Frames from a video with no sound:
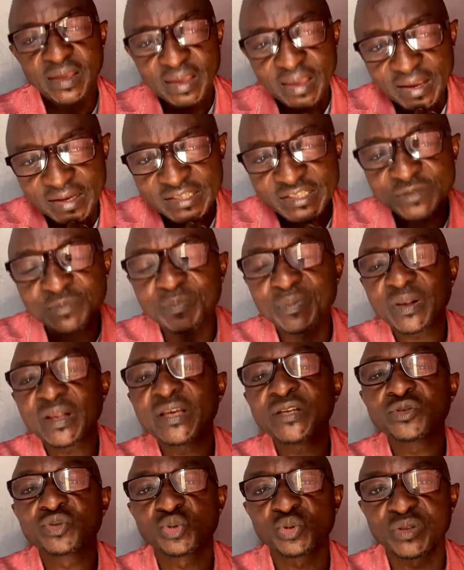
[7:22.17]

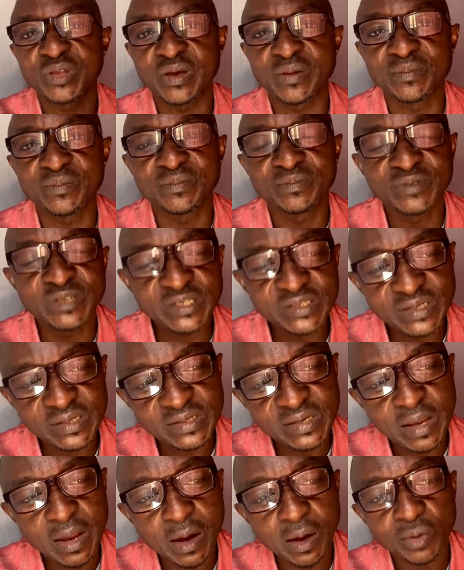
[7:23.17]
explain to them, this
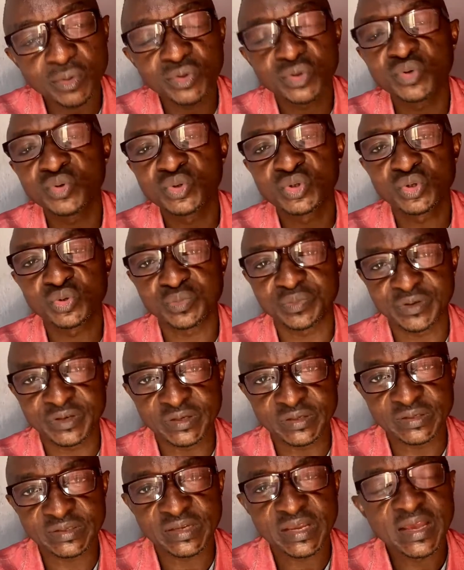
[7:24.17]
is how YouTube
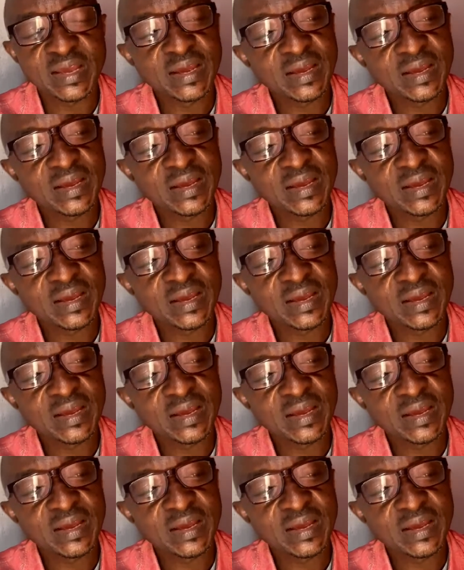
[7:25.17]
is.